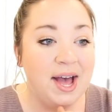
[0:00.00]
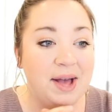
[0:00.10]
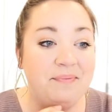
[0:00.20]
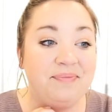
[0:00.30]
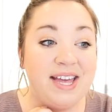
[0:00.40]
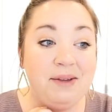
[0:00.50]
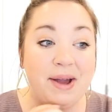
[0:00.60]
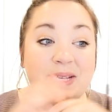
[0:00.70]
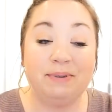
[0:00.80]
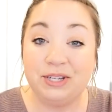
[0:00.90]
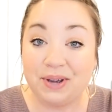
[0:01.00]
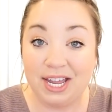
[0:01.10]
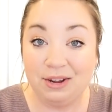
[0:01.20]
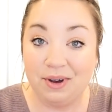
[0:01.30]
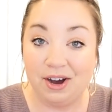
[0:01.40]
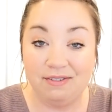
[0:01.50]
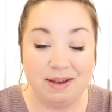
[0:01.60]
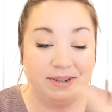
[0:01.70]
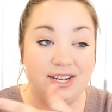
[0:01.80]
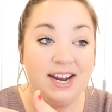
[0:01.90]
Um, anyways, but you can do it off
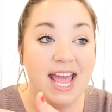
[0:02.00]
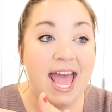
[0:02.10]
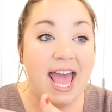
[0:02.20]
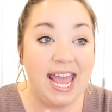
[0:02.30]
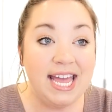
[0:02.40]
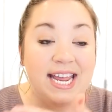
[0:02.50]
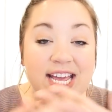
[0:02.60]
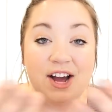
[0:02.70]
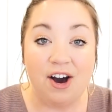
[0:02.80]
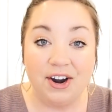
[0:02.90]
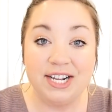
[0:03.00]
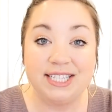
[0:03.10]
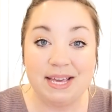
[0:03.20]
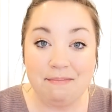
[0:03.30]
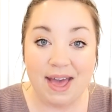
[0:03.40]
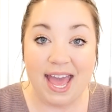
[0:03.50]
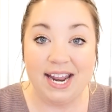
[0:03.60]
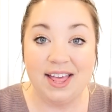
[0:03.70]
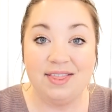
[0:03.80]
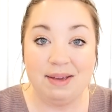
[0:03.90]
Amazon. And it honestly
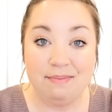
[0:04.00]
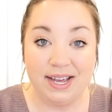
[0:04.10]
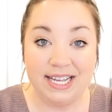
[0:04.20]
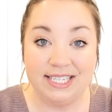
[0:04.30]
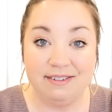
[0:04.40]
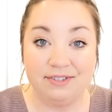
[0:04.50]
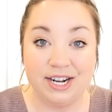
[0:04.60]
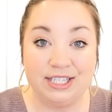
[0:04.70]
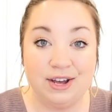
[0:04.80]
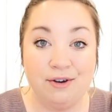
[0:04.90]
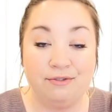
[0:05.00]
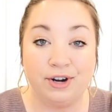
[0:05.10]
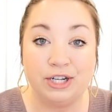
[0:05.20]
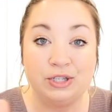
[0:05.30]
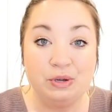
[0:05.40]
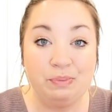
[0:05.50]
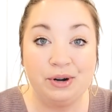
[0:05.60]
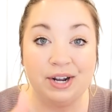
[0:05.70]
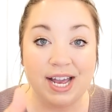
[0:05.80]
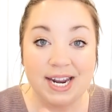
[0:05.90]
made the biggest difference. So for a
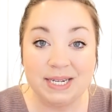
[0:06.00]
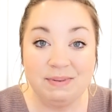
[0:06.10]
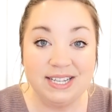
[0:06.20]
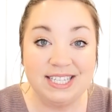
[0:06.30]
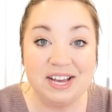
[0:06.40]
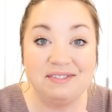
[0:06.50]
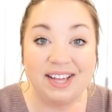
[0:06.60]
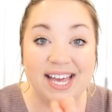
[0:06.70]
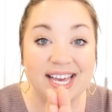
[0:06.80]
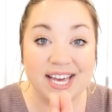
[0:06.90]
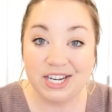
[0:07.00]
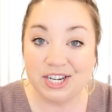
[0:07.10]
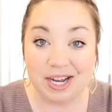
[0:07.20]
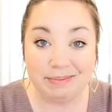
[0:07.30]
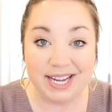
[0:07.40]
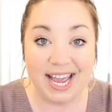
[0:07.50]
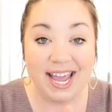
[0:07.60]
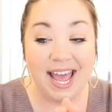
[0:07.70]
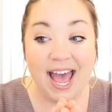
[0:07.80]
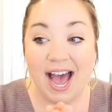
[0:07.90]
super inexpensive like kitchen
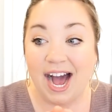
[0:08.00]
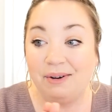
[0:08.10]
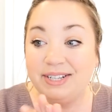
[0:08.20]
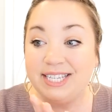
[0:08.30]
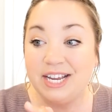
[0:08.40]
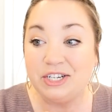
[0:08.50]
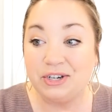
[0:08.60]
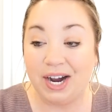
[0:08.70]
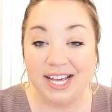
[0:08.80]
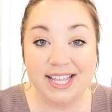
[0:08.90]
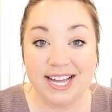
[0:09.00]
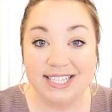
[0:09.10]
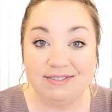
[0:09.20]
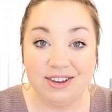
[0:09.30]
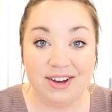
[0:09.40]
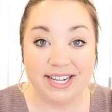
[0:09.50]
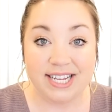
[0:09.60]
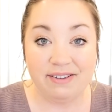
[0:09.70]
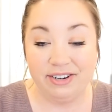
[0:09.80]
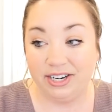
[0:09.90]
update, I would say try this if you
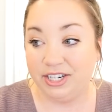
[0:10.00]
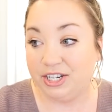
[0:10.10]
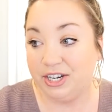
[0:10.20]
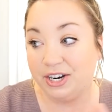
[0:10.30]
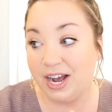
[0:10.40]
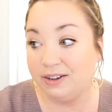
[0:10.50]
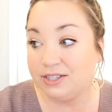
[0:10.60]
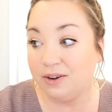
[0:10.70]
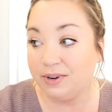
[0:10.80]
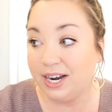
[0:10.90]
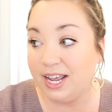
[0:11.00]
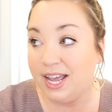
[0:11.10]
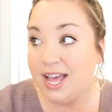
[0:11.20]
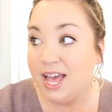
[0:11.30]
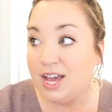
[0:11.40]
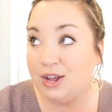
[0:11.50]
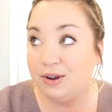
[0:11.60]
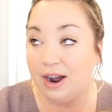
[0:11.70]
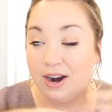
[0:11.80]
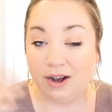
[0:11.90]
guys haven't done it to your house already. You
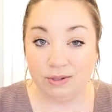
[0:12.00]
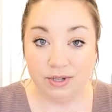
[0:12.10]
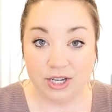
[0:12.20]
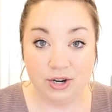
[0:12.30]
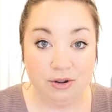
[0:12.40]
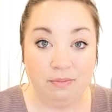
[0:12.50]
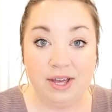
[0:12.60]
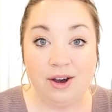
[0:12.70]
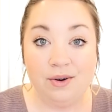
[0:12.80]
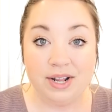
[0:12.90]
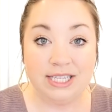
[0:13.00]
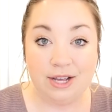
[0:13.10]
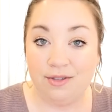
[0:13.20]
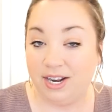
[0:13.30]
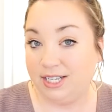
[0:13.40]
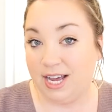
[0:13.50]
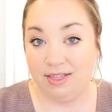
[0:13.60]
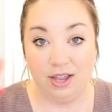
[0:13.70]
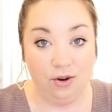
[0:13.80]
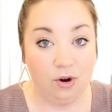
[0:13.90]
know, our house was a new build and so they just
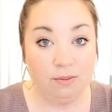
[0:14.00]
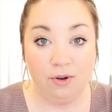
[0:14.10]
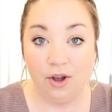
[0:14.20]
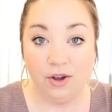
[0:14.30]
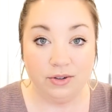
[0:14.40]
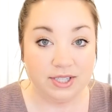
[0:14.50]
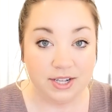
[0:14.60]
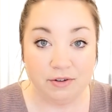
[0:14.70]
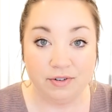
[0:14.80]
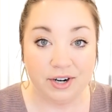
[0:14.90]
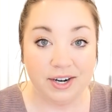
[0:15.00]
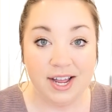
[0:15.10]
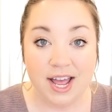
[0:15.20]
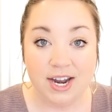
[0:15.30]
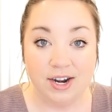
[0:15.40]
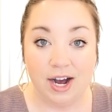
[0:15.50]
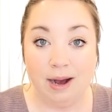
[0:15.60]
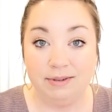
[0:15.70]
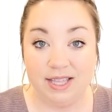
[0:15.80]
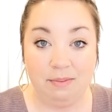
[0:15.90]
had the normal silver
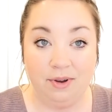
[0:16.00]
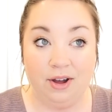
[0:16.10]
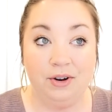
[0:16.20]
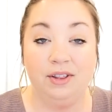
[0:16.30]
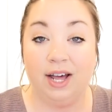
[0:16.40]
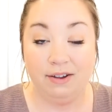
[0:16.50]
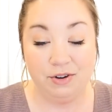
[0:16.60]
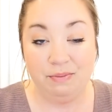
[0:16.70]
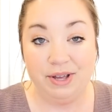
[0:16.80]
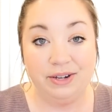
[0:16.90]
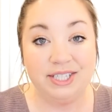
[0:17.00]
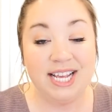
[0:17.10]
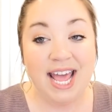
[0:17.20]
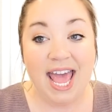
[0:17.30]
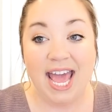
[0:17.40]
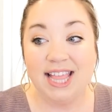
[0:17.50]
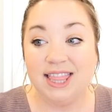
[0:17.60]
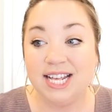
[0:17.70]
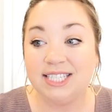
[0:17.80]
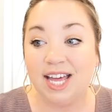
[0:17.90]
knobs they put on a lot of new builds.
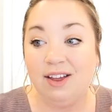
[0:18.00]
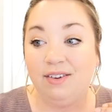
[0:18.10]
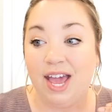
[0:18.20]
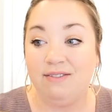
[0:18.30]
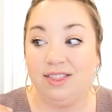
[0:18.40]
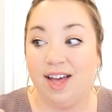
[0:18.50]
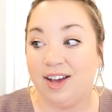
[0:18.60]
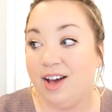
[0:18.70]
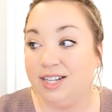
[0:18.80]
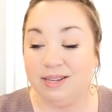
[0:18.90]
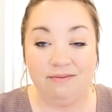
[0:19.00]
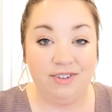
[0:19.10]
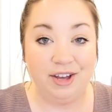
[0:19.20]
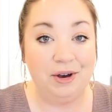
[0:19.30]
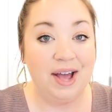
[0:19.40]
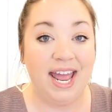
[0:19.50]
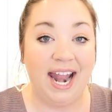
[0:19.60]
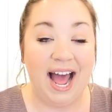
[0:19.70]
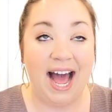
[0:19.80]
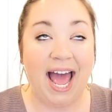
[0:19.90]
And this kind of gave it that custom feel
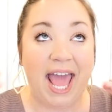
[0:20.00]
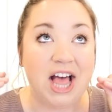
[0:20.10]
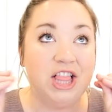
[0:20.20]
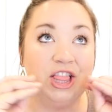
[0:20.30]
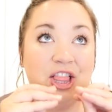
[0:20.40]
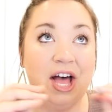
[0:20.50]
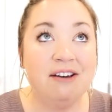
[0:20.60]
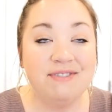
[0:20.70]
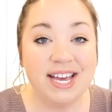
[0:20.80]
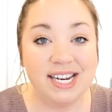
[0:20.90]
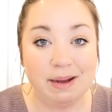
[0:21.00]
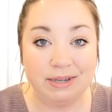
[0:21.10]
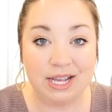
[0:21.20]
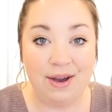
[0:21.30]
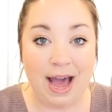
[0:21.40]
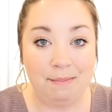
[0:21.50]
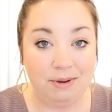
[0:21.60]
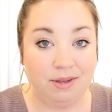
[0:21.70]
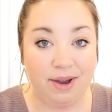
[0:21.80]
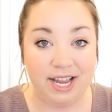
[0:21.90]
and I love it. I'm so
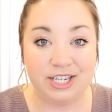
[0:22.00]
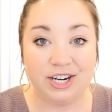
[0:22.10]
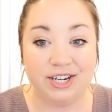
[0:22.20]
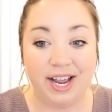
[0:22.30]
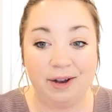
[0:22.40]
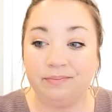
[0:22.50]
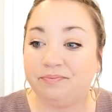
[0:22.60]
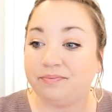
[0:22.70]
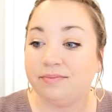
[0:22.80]
happy with the way it turned out.